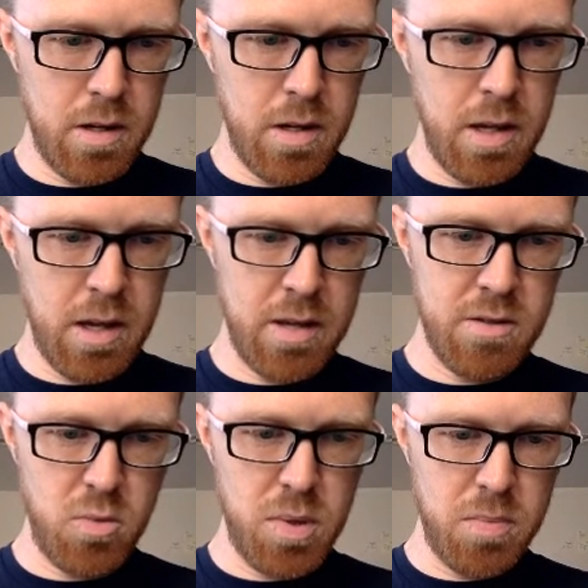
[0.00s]
Yeah,
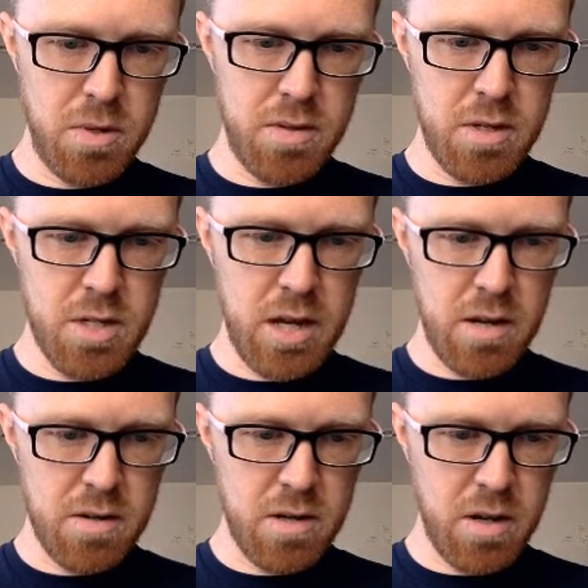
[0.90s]
so people in the chat
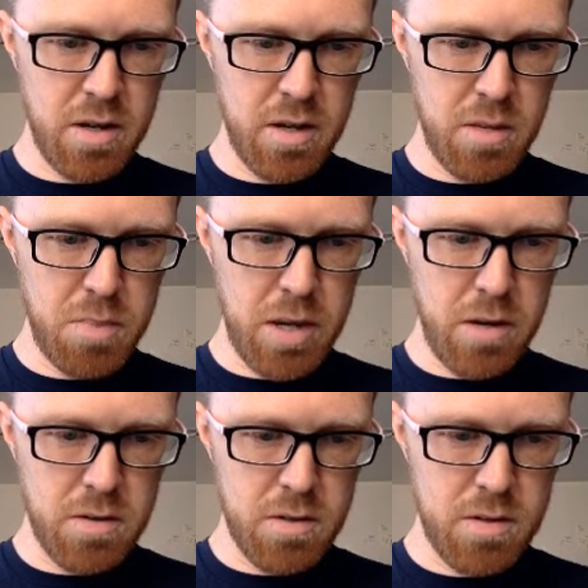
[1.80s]
are talking about